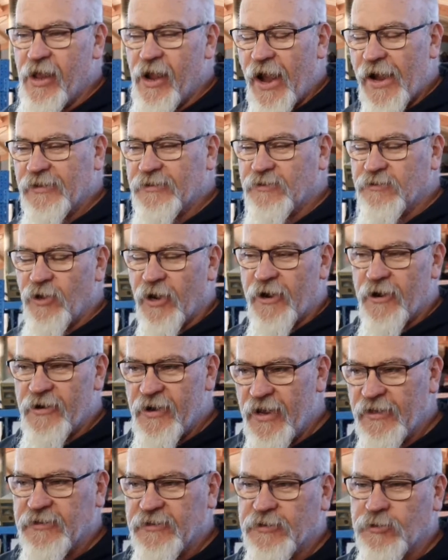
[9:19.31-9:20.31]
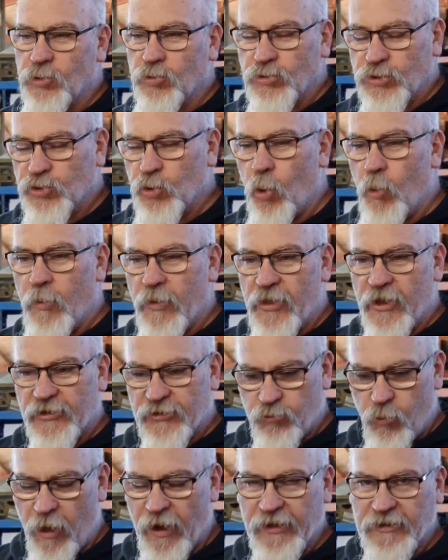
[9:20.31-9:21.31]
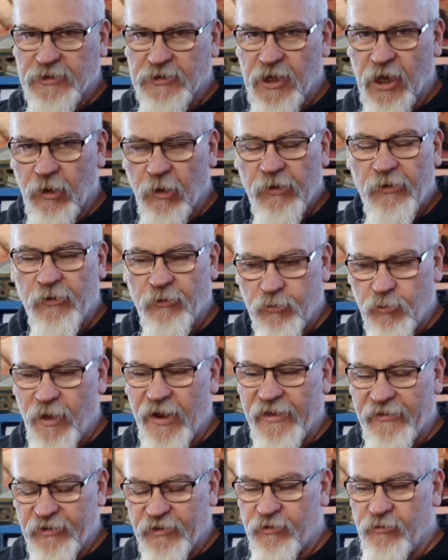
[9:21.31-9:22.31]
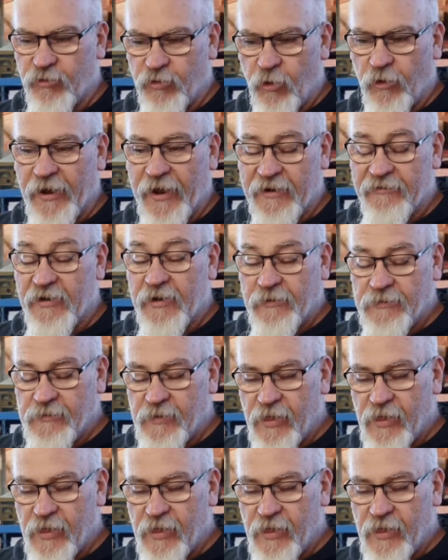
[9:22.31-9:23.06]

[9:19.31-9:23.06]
I mean, like, her knee's still sore, but the swelling's, a lot of the swelling's gone out of it.